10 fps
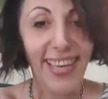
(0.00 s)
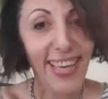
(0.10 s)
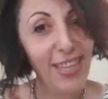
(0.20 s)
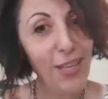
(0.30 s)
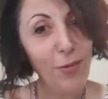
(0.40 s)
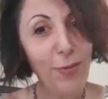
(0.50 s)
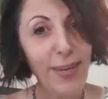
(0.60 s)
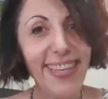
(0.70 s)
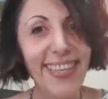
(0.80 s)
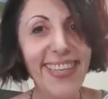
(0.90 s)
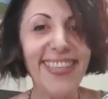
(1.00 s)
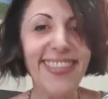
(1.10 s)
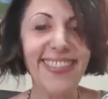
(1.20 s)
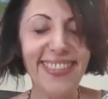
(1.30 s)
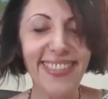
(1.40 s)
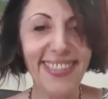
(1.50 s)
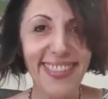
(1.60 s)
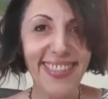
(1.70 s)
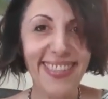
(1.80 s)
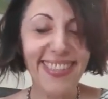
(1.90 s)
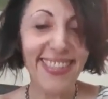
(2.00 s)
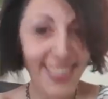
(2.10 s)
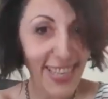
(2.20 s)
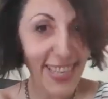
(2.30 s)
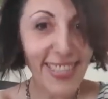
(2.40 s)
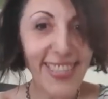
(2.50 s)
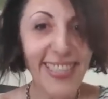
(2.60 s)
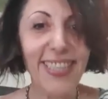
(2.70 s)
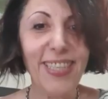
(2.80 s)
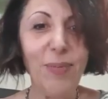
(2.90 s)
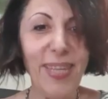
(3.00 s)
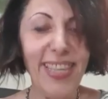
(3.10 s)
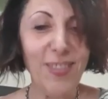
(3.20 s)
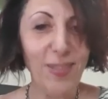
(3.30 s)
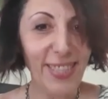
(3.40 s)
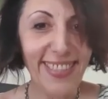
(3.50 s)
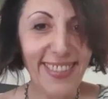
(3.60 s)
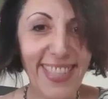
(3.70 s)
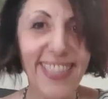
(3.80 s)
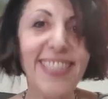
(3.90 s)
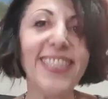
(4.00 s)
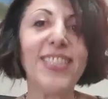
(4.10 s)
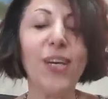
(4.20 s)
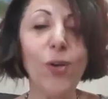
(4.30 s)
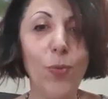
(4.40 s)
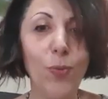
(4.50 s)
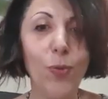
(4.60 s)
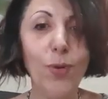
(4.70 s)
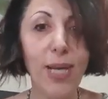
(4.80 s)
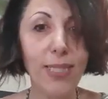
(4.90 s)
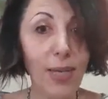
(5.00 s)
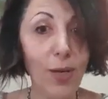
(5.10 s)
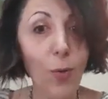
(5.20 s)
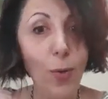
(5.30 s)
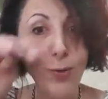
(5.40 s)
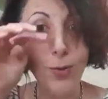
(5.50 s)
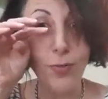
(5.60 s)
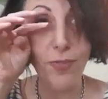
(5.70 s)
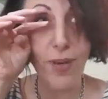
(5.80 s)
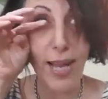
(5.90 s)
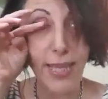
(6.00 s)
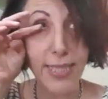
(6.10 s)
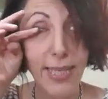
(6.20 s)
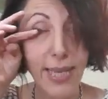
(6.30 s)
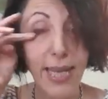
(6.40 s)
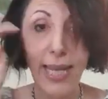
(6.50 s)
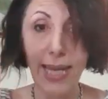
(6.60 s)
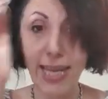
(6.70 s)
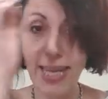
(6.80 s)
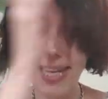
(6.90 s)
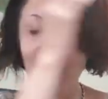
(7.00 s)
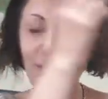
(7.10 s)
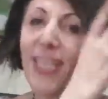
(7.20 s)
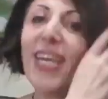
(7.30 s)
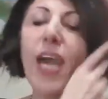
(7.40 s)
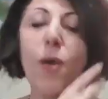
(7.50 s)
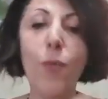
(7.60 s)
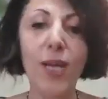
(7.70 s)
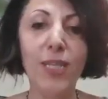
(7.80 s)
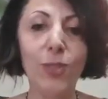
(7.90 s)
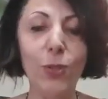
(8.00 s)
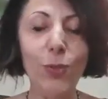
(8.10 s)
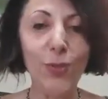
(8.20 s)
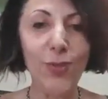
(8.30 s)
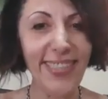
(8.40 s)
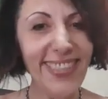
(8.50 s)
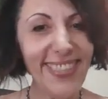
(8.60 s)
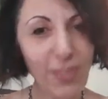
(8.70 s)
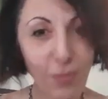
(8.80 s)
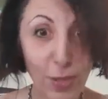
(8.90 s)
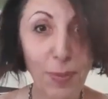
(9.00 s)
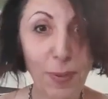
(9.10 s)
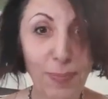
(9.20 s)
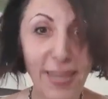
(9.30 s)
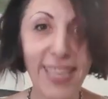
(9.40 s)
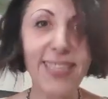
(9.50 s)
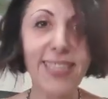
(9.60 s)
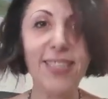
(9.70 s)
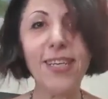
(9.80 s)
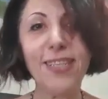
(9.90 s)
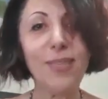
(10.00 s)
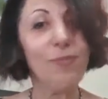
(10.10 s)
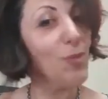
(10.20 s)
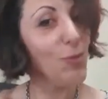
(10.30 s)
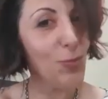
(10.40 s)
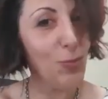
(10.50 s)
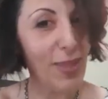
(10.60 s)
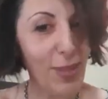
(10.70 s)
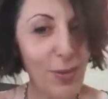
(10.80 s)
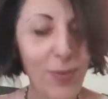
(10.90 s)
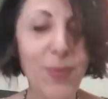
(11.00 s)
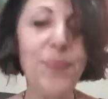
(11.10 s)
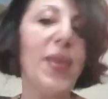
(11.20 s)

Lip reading: Hello everybody, it's Dilek with Nokta Detectors. I hope you guys are all doing fine. Today I want to give you some updates and share some news with you.